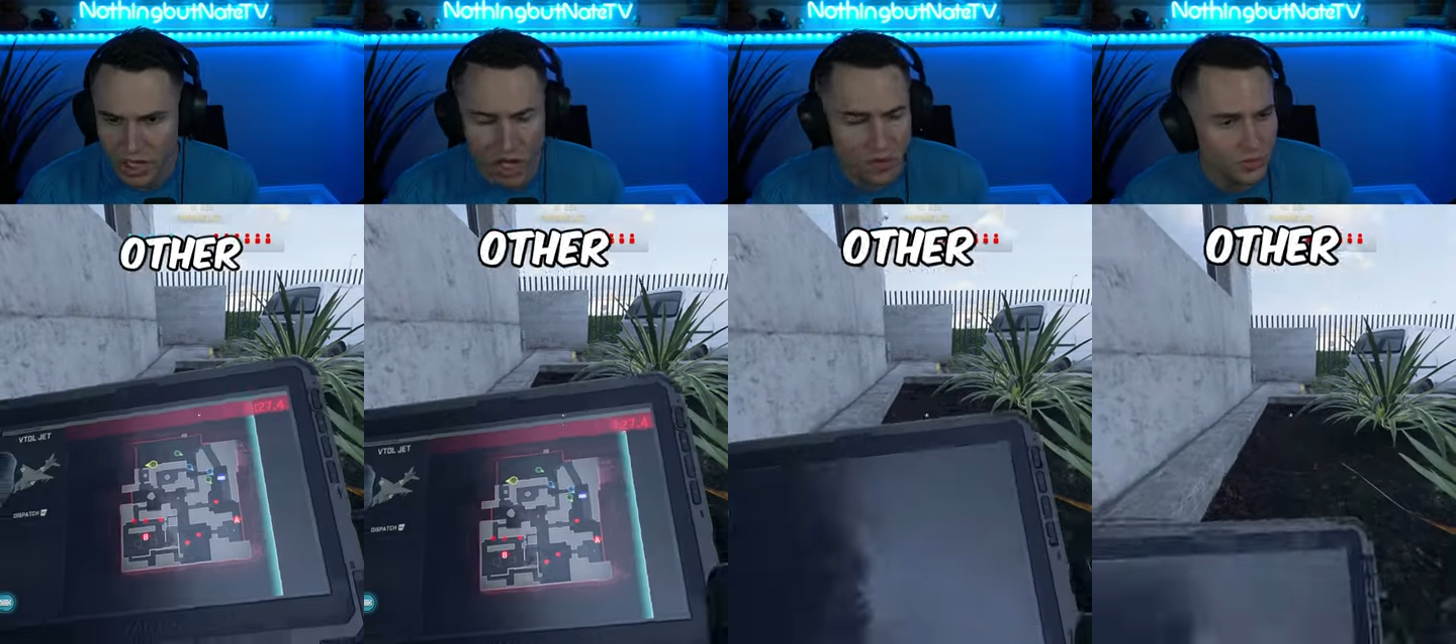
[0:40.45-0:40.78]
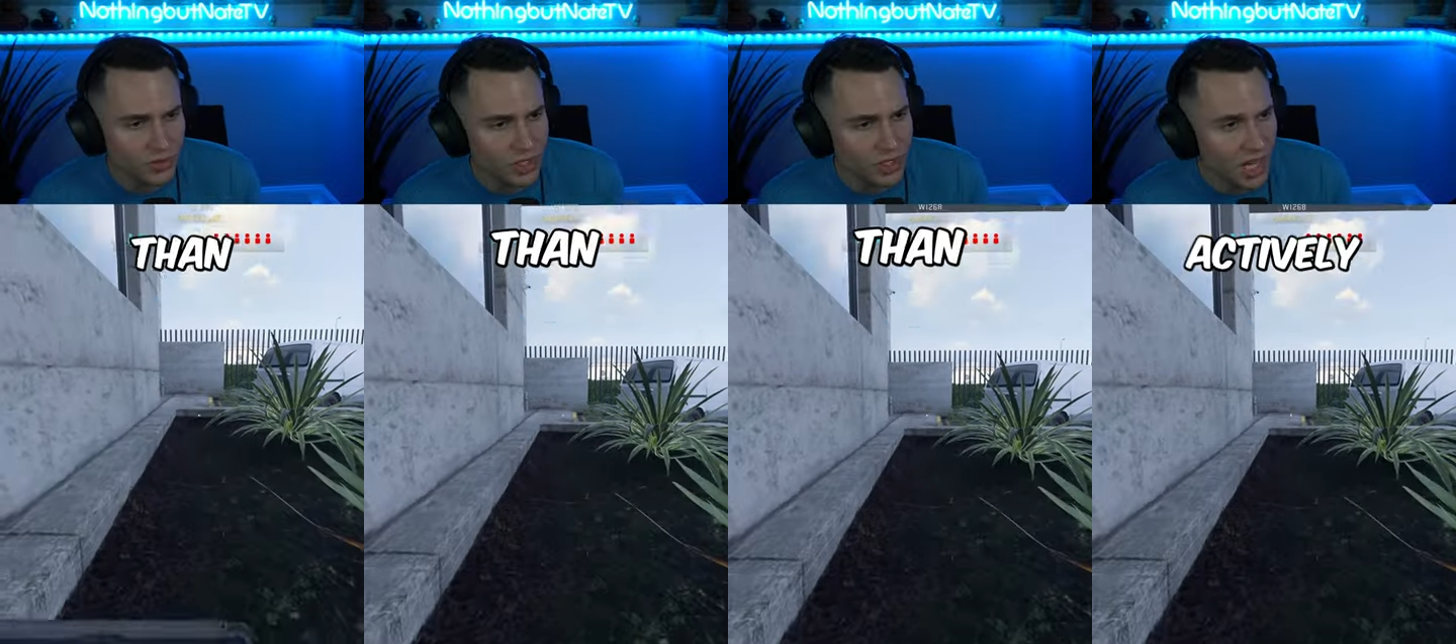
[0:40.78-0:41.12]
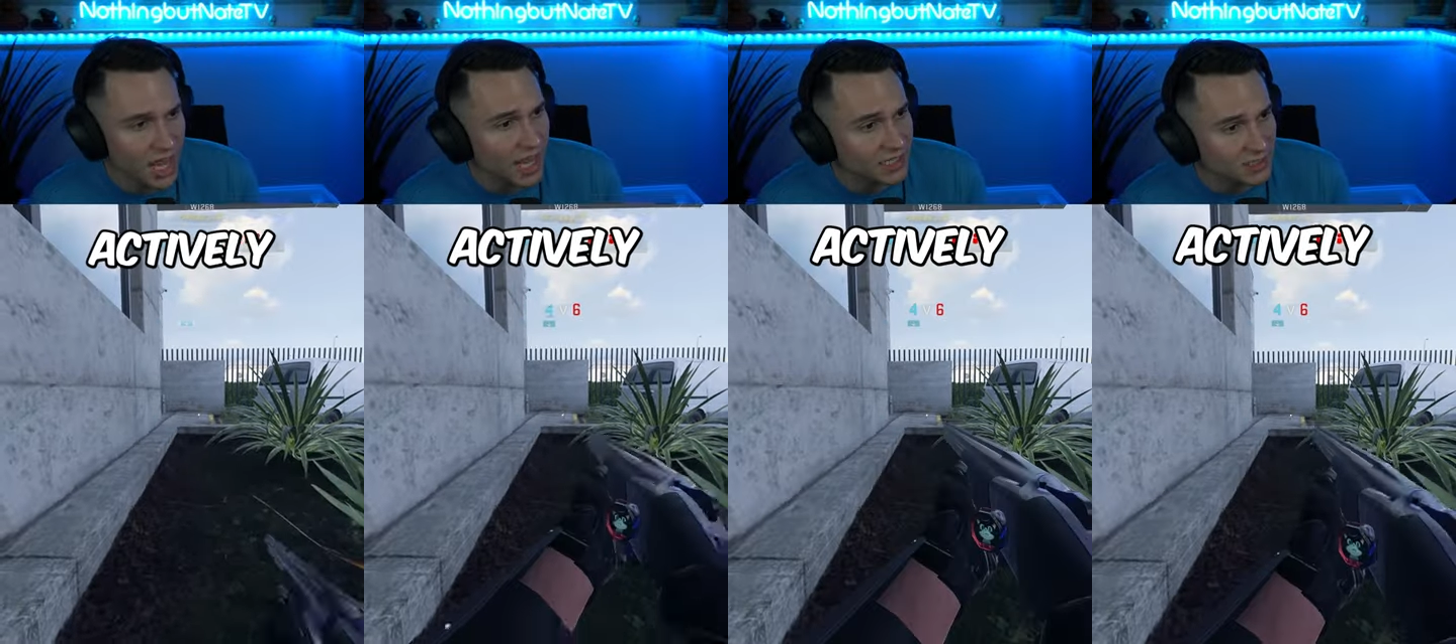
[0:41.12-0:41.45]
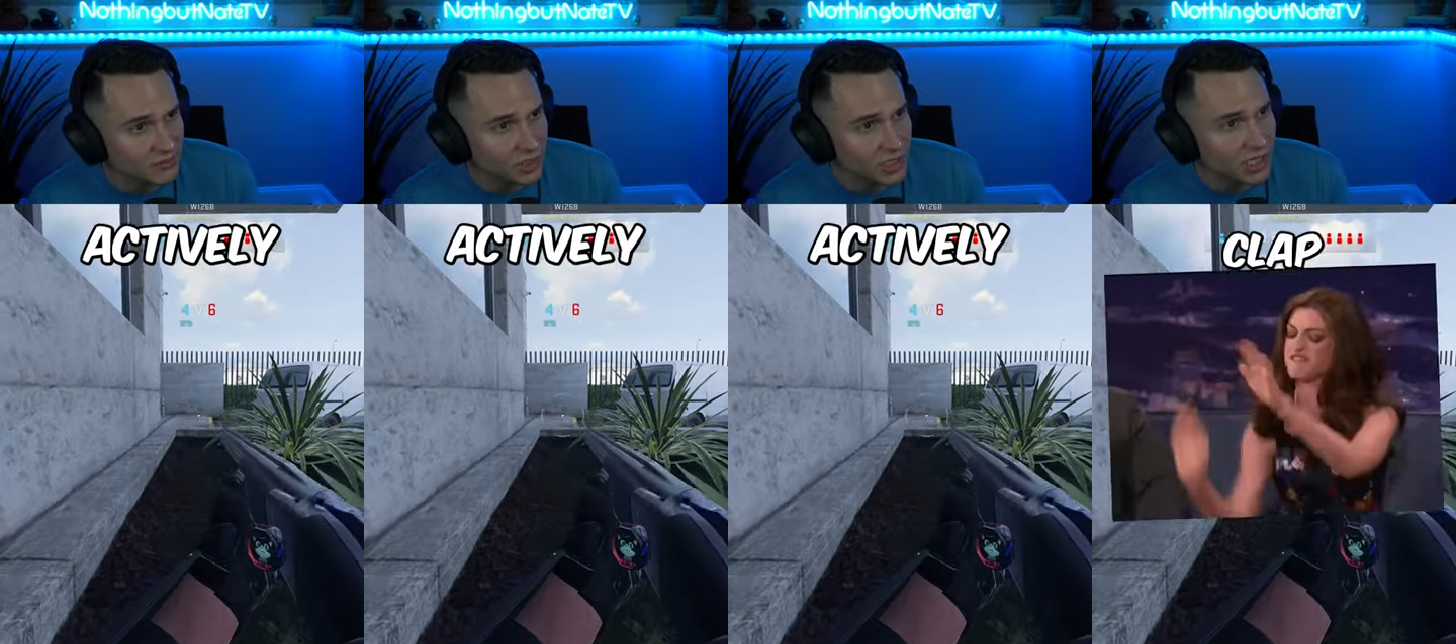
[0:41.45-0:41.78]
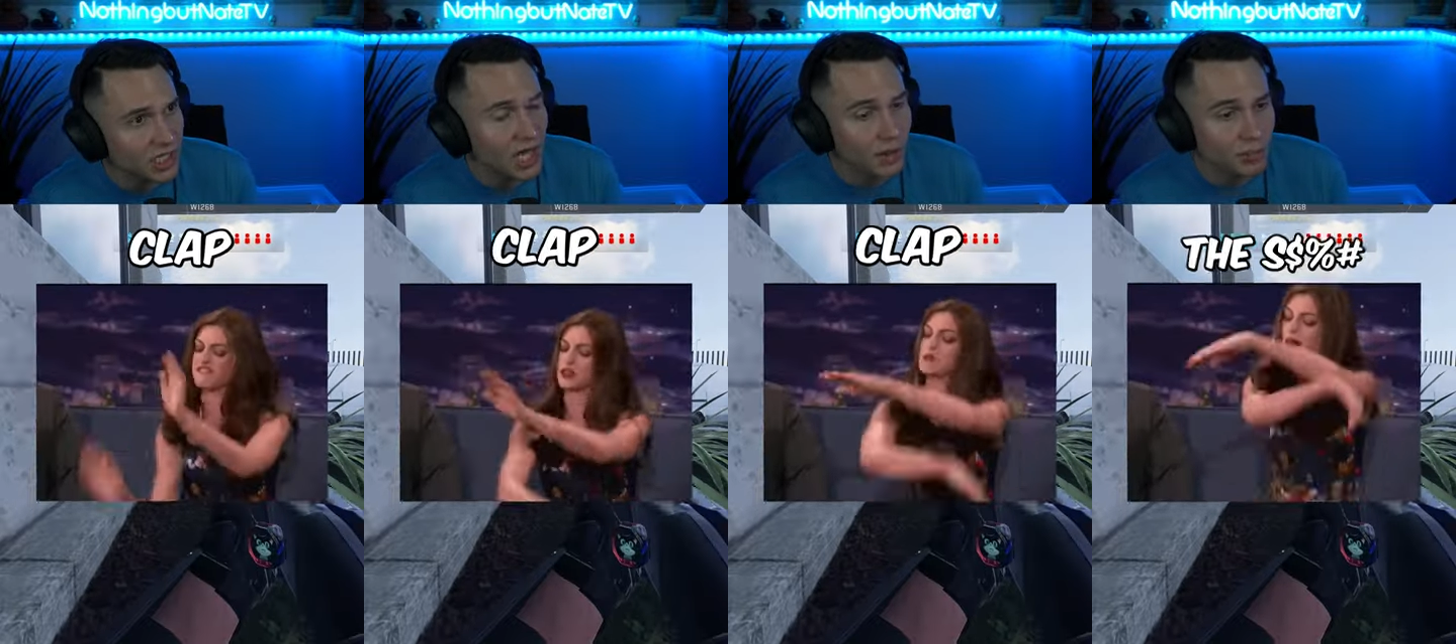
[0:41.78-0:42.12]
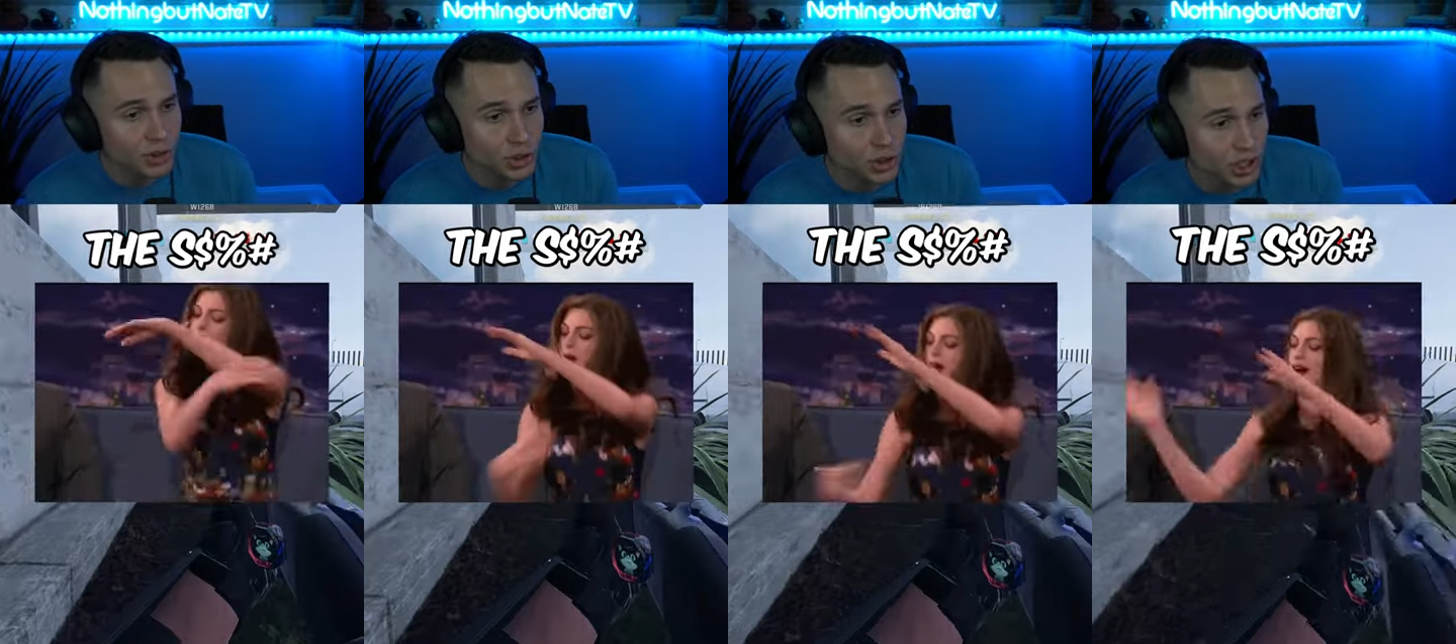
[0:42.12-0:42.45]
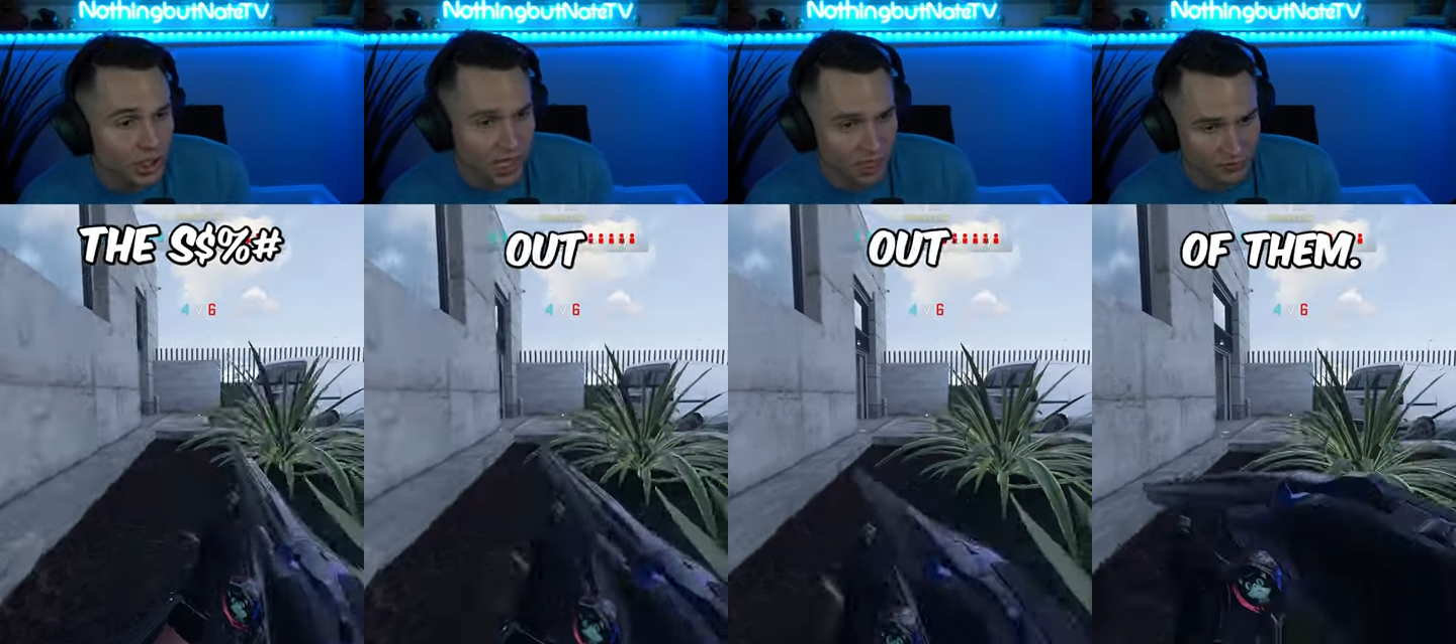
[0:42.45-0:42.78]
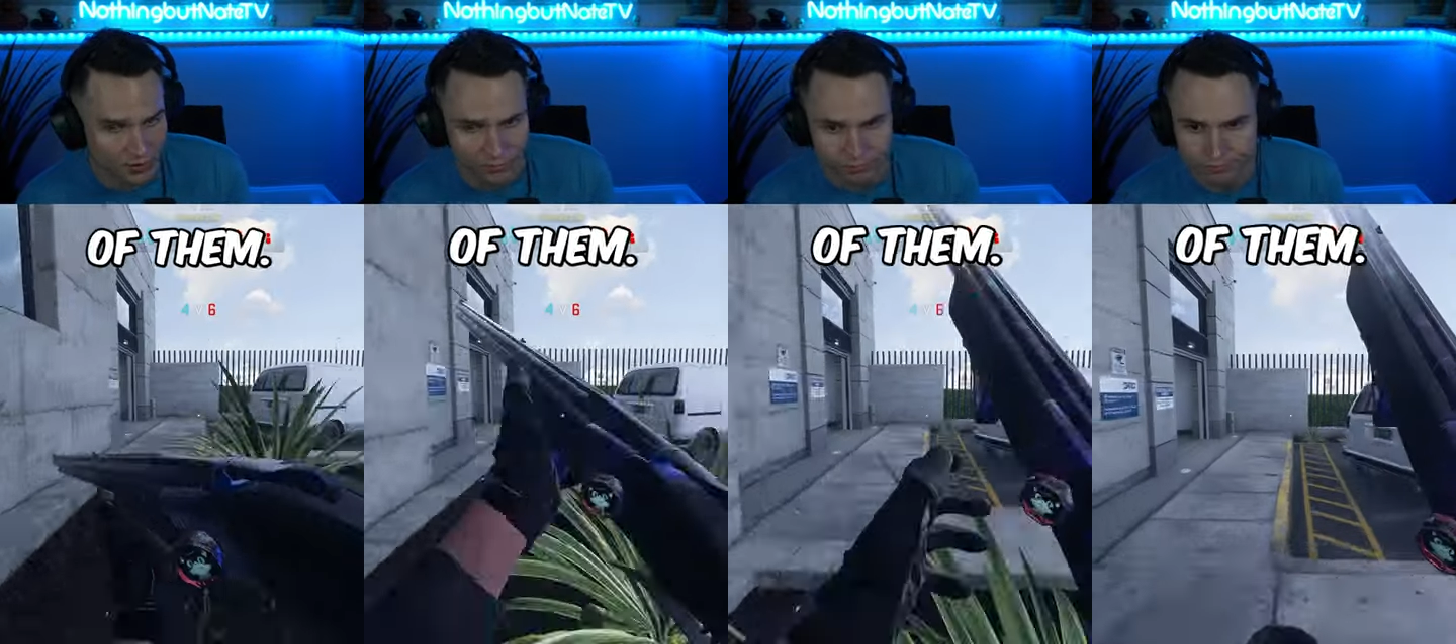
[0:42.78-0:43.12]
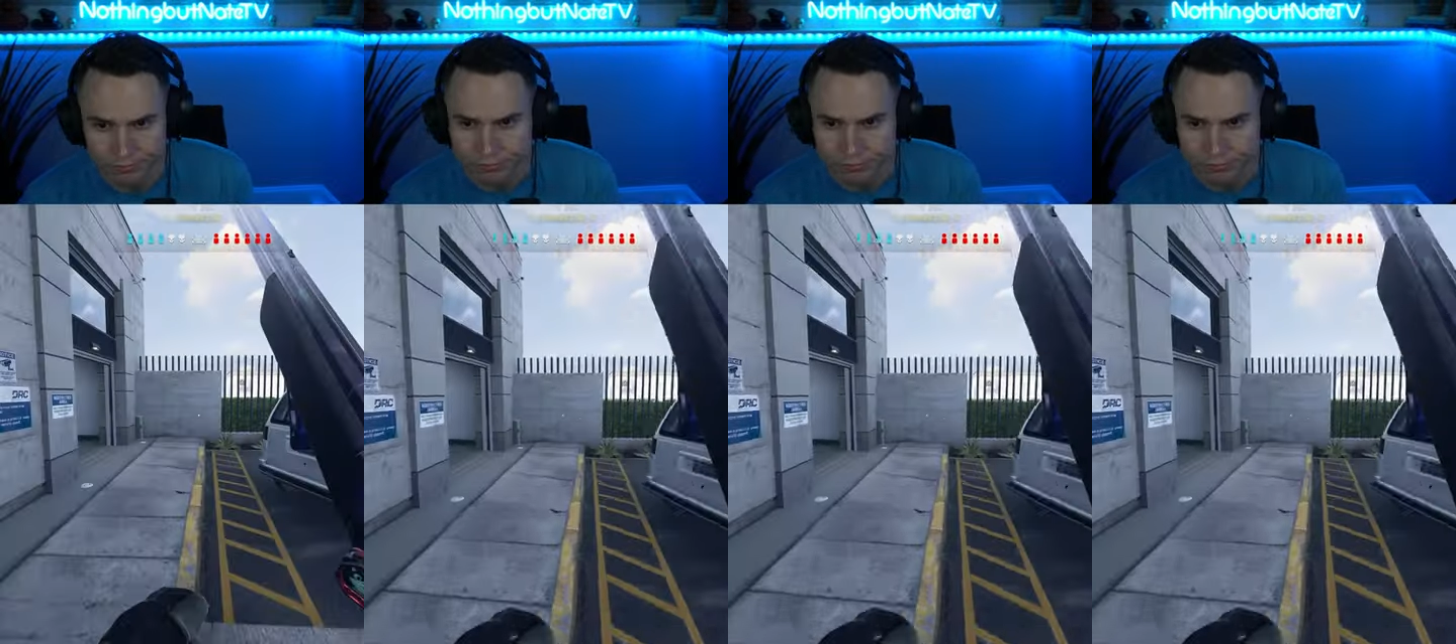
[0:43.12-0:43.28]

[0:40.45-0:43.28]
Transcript: other than actively clap the shit out of them.